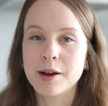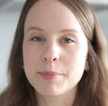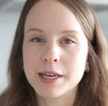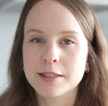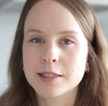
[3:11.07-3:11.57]

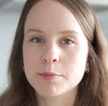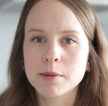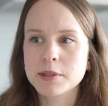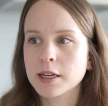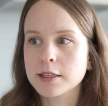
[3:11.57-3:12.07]
because
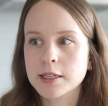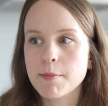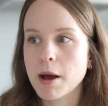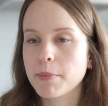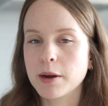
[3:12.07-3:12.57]
sometimes things
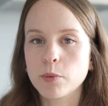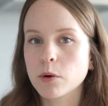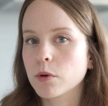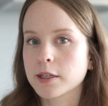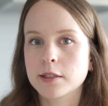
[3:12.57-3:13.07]
come up and we
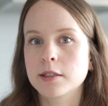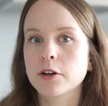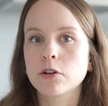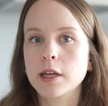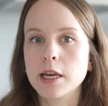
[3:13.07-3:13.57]
don't
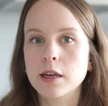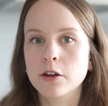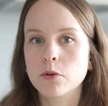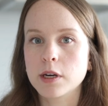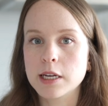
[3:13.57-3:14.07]
necessarily
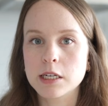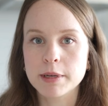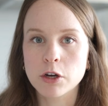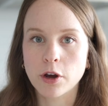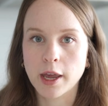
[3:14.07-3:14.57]
need to
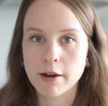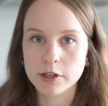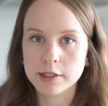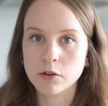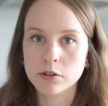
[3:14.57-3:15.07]
be cooking
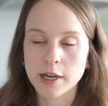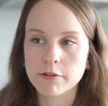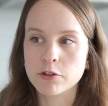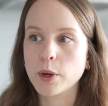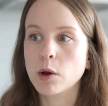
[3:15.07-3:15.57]
every single night
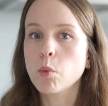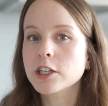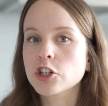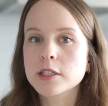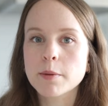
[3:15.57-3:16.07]
of the week,
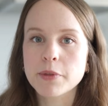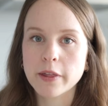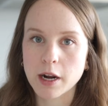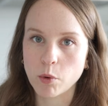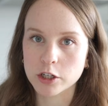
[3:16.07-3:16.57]
which is something
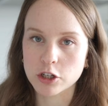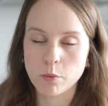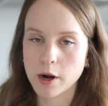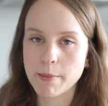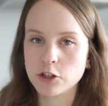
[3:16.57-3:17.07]
that I want
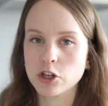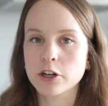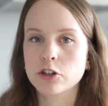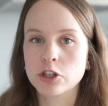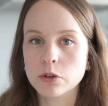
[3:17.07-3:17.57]
to mention
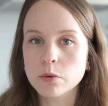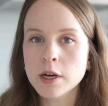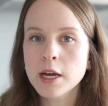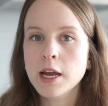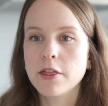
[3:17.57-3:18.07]
here
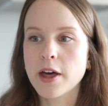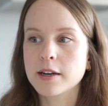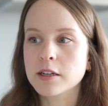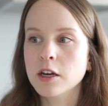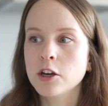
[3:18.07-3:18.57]
too,
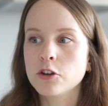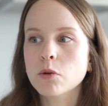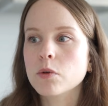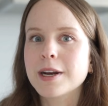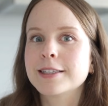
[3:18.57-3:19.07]
that you
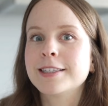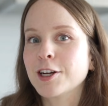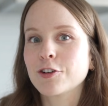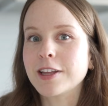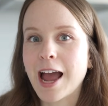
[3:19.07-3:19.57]
don't
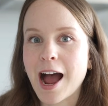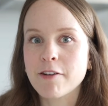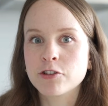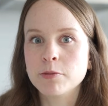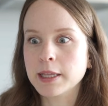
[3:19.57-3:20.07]
necessarily
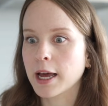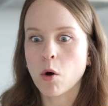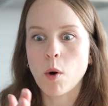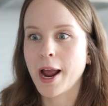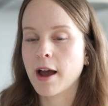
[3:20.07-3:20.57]
have to be like,
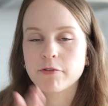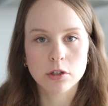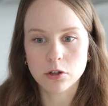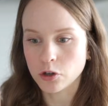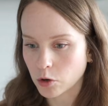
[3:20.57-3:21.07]
oh, I have
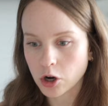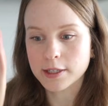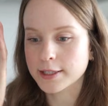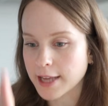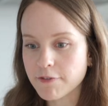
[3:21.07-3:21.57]
to
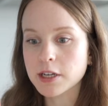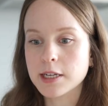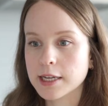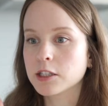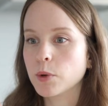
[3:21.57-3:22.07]
cook 7
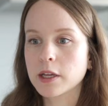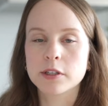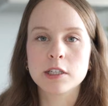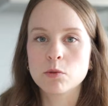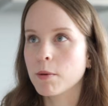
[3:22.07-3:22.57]
days a week,
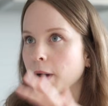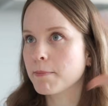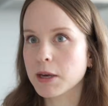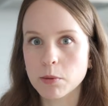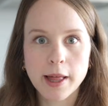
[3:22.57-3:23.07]
this is what my
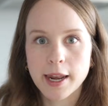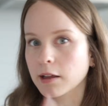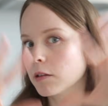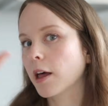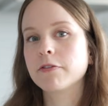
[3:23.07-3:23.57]
meal
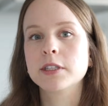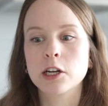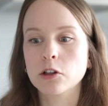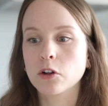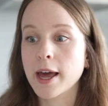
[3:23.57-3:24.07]
planning life is
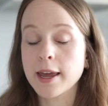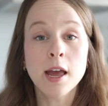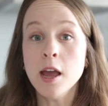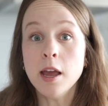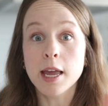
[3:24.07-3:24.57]
going to look like.
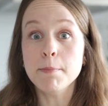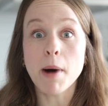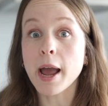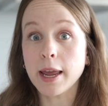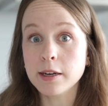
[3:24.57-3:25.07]
It
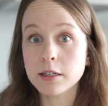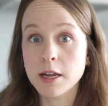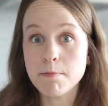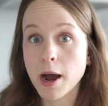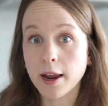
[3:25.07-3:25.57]

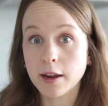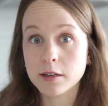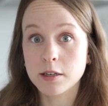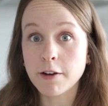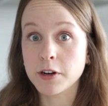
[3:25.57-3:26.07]

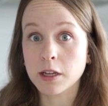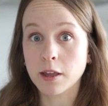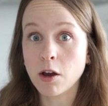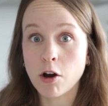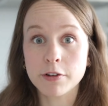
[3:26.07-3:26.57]
might
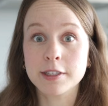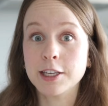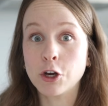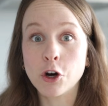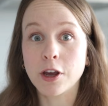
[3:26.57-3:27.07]
definitely,
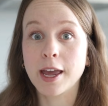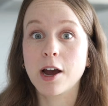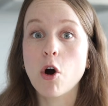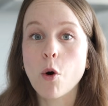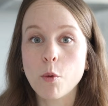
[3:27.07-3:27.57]
obviously cooking
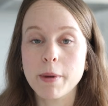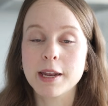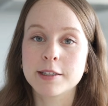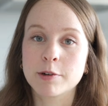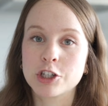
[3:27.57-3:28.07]

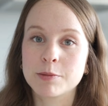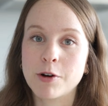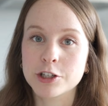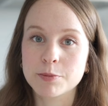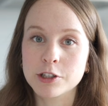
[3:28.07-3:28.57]
homemade as much as
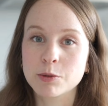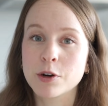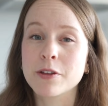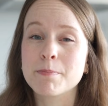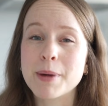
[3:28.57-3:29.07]
possible is
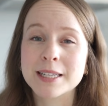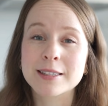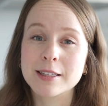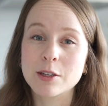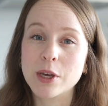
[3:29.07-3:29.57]
one of the best
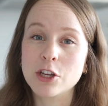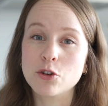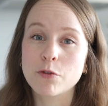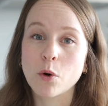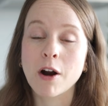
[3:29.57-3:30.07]
things that we can
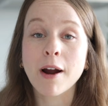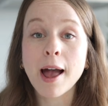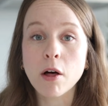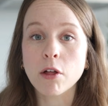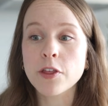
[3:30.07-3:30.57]
do for our
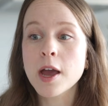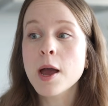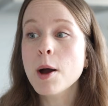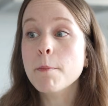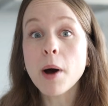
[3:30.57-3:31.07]
health,
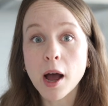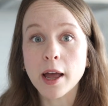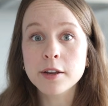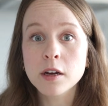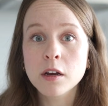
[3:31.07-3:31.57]

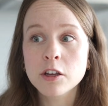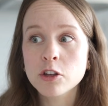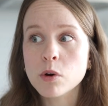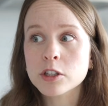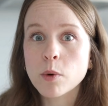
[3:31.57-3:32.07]
but
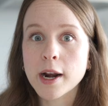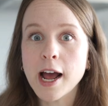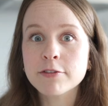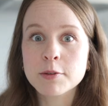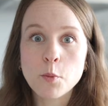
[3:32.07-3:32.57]
you also want to
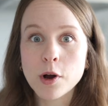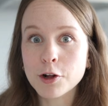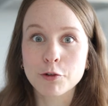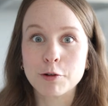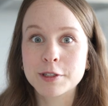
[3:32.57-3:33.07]
have some
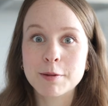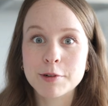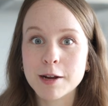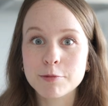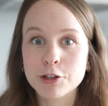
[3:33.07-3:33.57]
wiggle room.
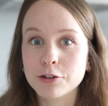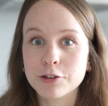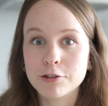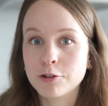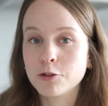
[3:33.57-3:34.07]
Sometimes
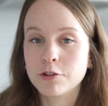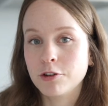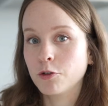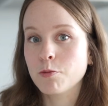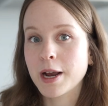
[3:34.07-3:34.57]

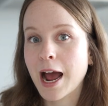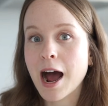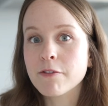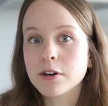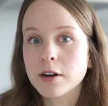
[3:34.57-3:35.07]
you might
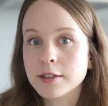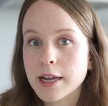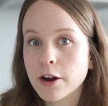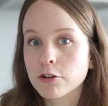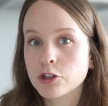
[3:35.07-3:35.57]
have a
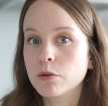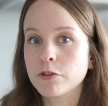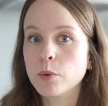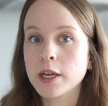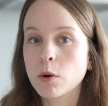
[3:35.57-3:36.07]
day or two of
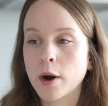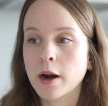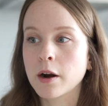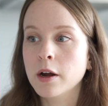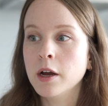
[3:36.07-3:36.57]
the week
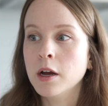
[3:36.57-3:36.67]
where